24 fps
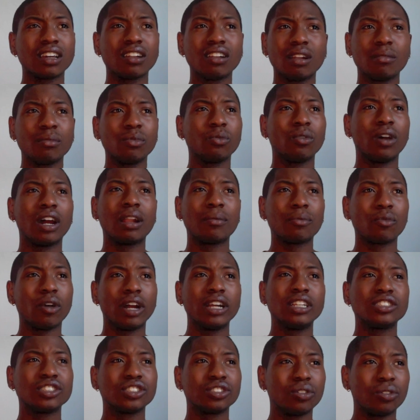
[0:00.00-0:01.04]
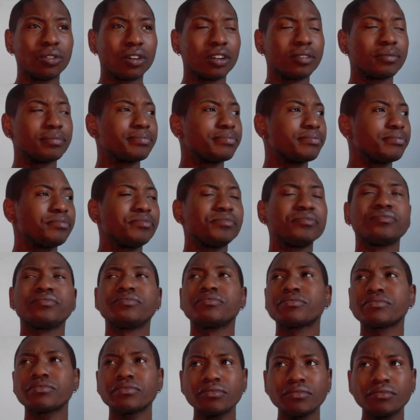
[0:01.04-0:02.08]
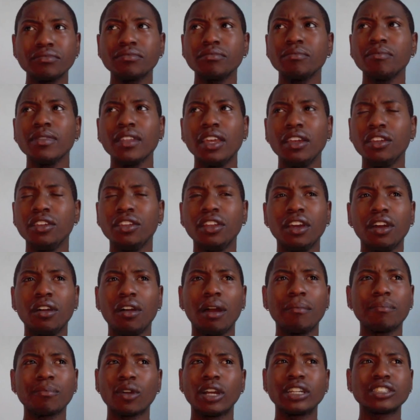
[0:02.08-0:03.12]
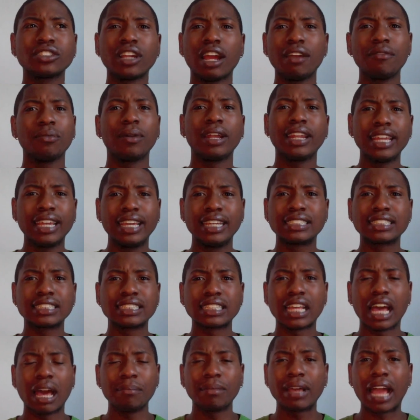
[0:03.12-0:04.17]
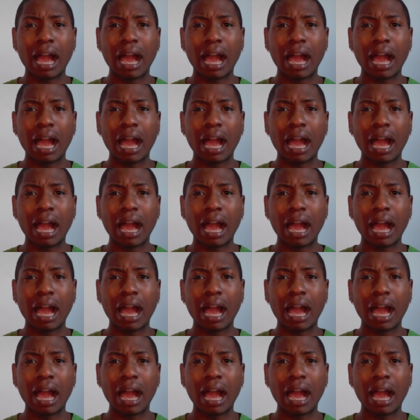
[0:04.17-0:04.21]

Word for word: to go to number one, I'm quite sure. You know, I'm quite sure everybody is because I'm,